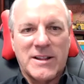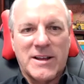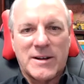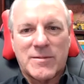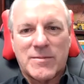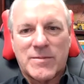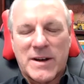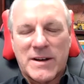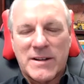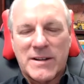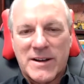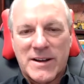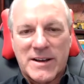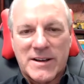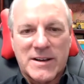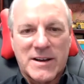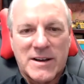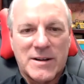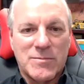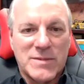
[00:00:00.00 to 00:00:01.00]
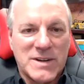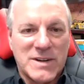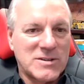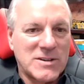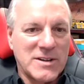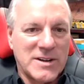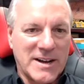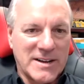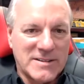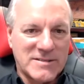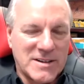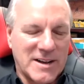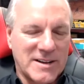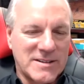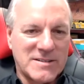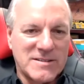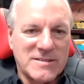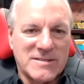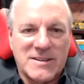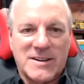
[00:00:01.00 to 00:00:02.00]
I like Michelin X
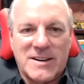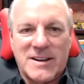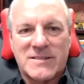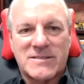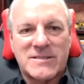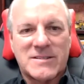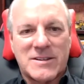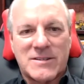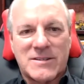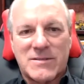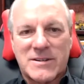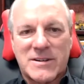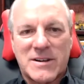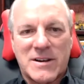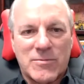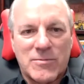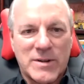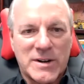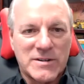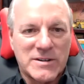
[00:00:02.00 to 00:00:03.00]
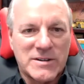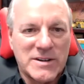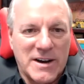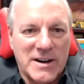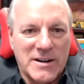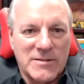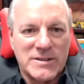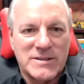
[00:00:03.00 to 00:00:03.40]
Ices, an excellent winter tire.